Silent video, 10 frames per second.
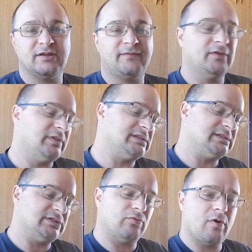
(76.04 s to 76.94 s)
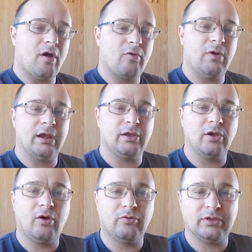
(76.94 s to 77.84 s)
personally feel this is the wrong
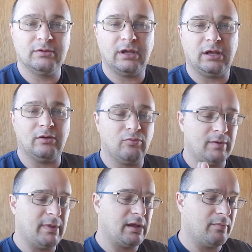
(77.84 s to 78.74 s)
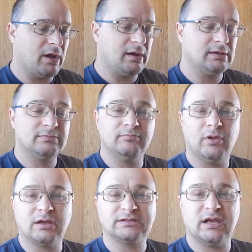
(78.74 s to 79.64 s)
way to go. 1 megabyte
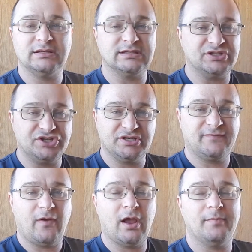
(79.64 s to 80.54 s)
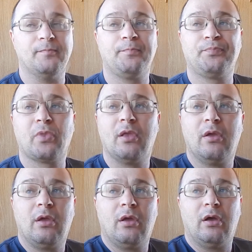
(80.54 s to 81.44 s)
block size is just fine.
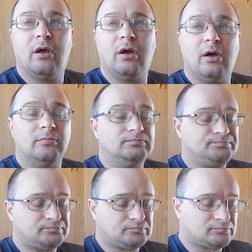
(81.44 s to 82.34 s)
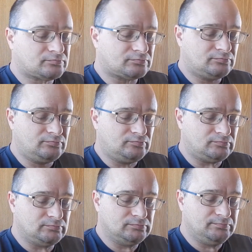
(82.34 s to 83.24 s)

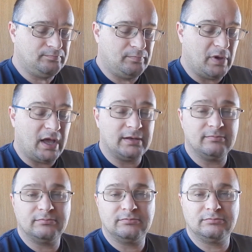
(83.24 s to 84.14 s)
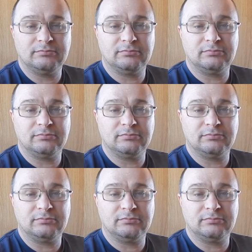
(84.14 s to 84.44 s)
But